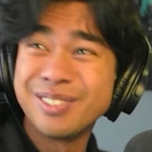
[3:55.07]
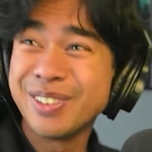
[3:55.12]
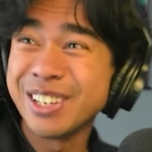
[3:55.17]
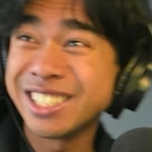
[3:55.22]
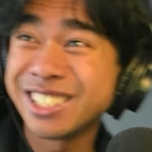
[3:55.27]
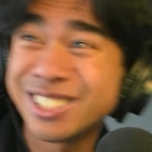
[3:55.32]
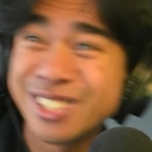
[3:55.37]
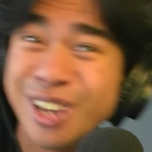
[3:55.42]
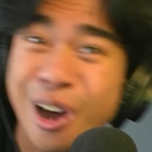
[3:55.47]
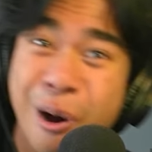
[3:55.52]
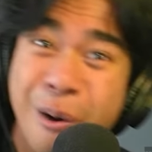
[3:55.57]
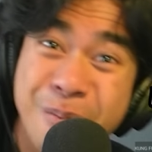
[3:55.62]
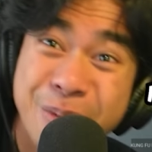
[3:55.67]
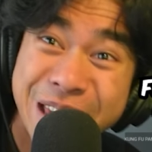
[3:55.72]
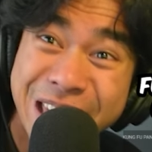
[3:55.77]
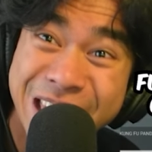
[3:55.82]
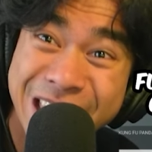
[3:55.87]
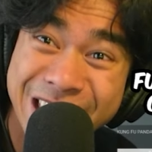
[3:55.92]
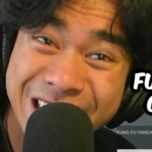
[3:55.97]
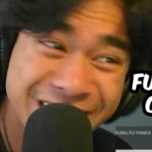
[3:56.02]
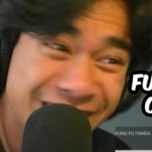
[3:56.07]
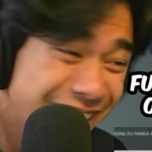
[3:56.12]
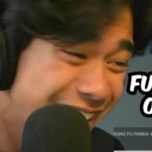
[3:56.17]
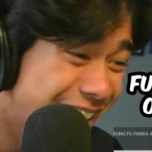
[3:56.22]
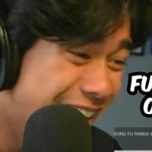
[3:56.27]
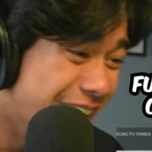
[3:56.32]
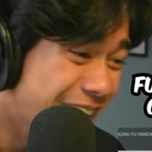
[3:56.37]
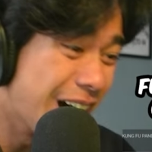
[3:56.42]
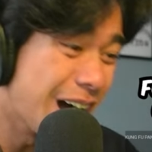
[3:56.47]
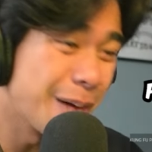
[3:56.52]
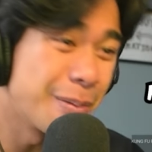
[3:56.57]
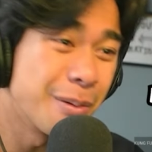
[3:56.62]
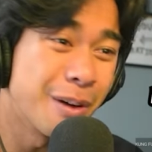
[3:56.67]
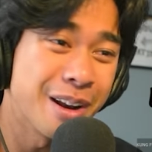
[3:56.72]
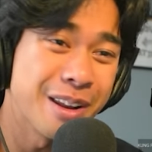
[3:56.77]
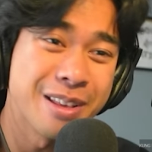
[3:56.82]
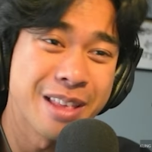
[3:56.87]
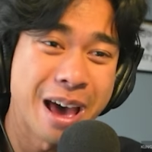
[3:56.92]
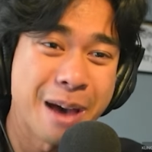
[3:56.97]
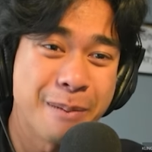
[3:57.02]
be so peak. I'm
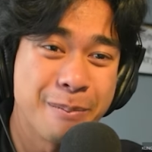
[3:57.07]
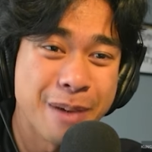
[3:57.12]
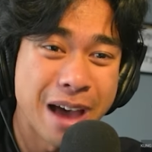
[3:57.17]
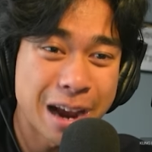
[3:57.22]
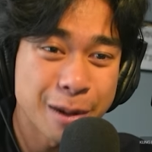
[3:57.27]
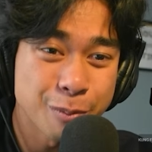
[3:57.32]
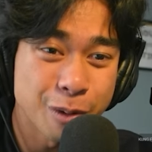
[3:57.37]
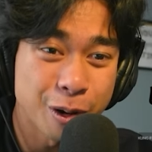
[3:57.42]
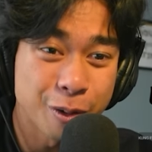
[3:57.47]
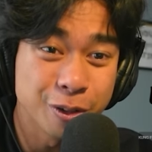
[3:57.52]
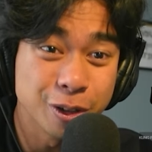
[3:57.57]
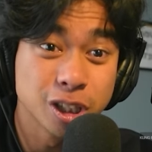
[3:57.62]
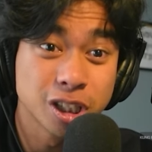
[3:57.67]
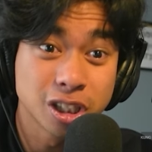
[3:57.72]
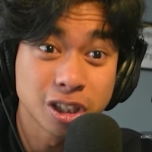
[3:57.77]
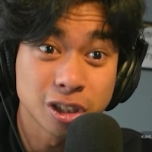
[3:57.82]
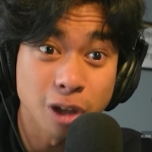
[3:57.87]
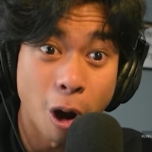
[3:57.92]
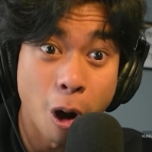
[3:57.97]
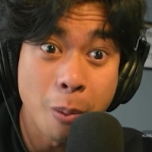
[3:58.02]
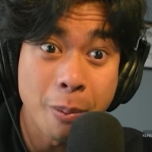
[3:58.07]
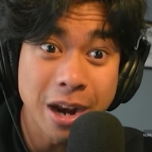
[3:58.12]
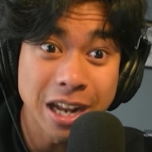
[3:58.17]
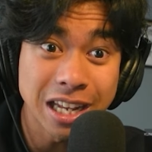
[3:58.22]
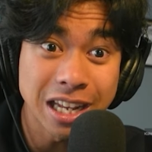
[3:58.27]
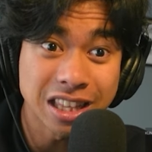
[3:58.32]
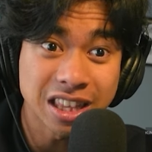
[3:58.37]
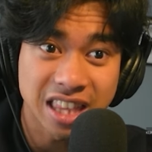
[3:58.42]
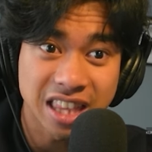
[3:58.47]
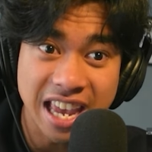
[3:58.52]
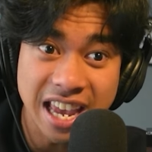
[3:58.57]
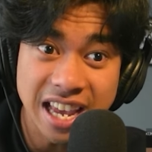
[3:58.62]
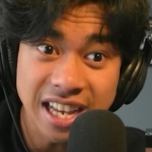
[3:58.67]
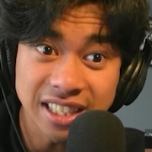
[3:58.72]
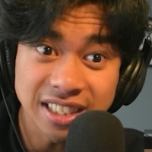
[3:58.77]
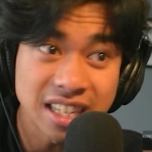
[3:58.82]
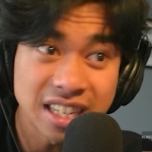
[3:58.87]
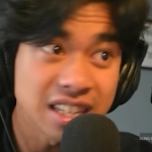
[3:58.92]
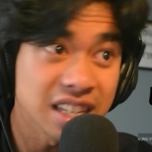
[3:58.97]
running that back, bro. There's so many things in